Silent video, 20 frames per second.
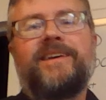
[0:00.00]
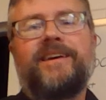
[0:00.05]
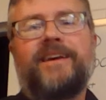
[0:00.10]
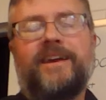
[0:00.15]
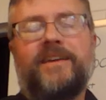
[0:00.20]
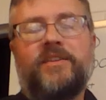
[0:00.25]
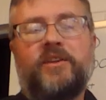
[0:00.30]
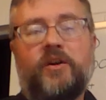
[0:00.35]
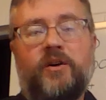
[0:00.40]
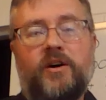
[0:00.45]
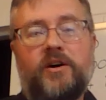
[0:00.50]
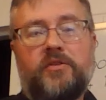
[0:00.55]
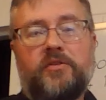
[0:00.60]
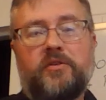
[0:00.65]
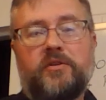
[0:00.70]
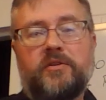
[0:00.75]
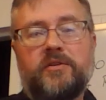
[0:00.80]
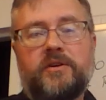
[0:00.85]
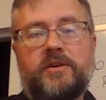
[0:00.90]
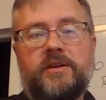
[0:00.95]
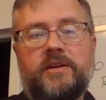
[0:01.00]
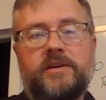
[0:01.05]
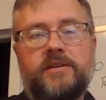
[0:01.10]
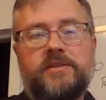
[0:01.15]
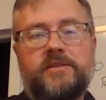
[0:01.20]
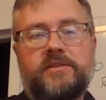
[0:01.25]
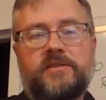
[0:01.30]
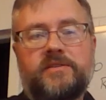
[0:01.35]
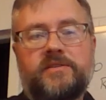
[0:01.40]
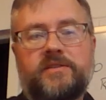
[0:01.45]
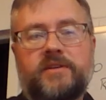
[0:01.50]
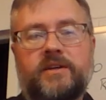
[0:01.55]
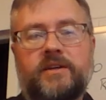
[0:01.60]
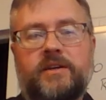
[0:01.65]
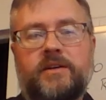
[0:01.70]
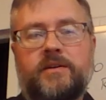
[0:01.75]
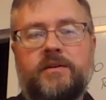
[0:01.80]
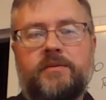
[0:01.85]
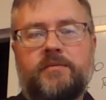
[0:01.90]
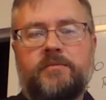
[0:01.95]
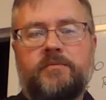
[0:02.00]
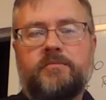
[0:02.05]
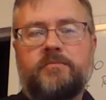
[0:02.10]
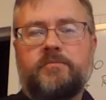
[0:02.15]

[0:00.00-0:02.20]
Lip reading: And the author is a